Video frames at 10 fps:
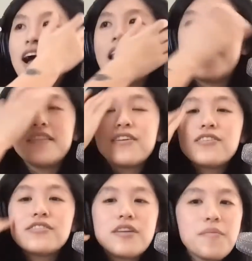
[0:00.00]
And there
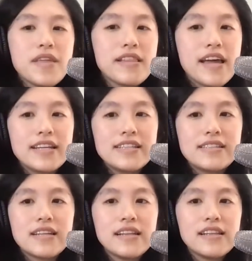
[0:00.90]
is something that is
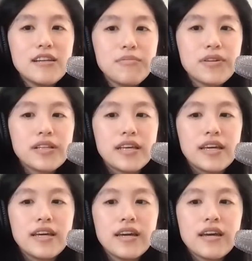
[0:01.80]

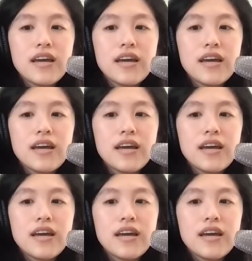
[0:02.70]
deliberately